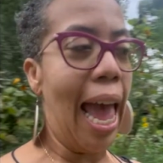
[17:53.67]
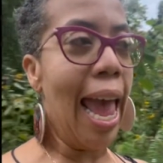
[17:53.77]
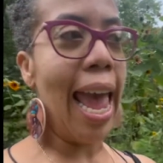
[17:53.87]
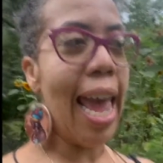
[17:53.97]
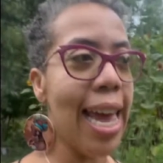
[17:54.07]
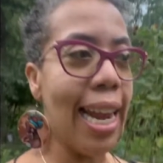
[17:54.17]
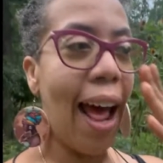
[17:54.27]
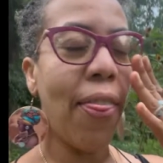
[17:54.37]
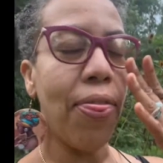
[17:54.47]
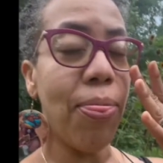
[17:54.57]
And
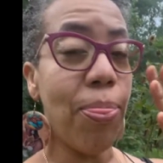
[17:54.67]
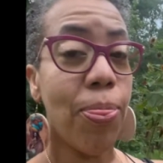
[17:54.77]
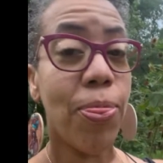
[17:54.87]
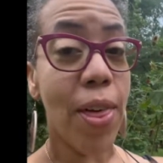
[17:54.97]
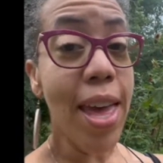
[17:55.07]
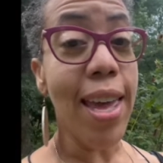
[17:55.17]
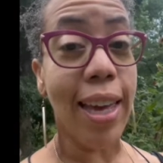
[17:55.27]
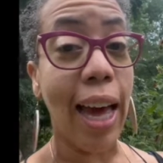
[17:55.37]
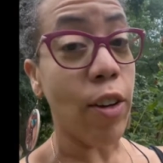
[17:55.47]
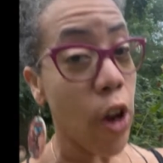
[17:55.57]
I
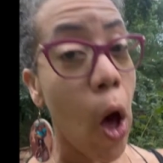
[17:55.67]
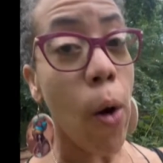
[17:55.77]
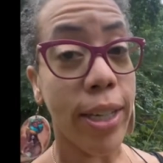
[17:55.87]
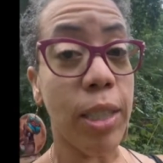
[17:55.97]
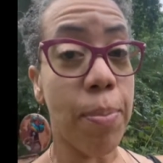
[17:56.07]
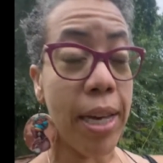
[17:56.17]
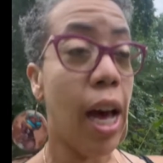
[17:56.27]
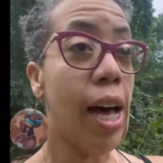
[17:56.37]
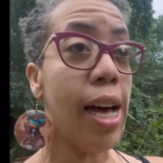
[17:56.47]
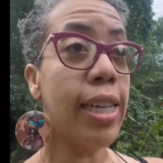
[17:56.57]
know it's
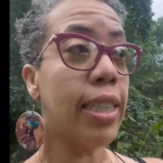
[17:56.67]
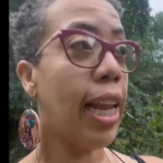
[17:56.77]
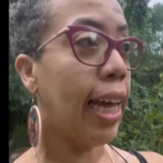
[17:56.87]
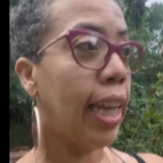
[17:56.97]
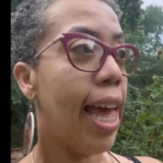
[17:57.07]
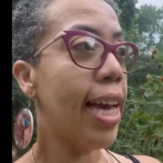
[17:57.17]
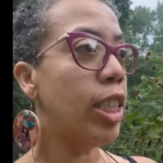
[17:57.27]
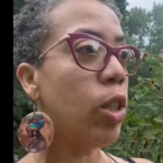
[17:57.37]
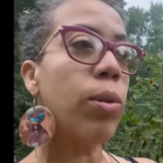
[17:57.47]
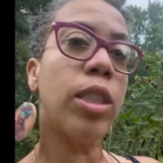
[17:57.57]
because like
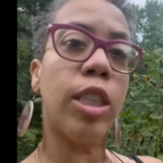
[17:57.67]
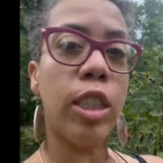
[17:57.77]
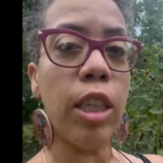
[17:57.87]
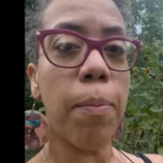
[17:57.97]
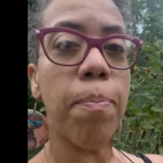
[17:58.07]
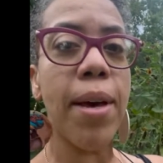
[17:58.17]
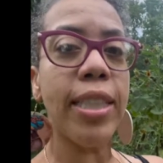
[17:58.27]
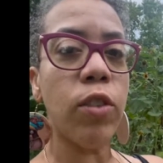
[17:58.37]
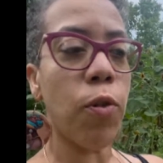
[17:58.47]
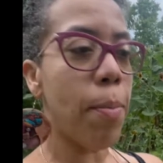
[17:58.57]
last year was such a
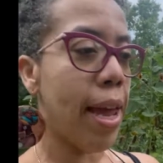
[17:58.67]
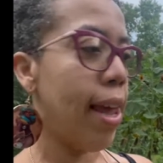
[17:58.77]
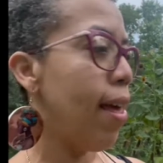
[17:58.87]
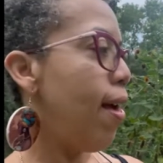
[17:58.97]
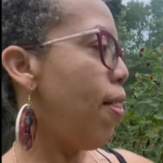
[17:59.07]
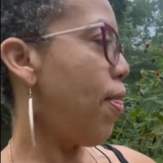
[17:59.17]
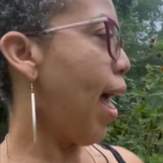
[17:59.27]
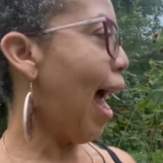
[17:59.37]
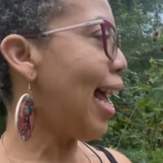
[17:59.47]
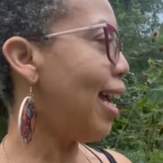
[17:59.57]
mess for me that
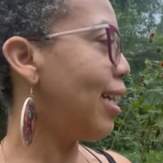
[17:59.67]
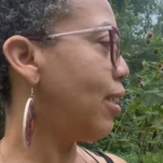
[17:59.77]
I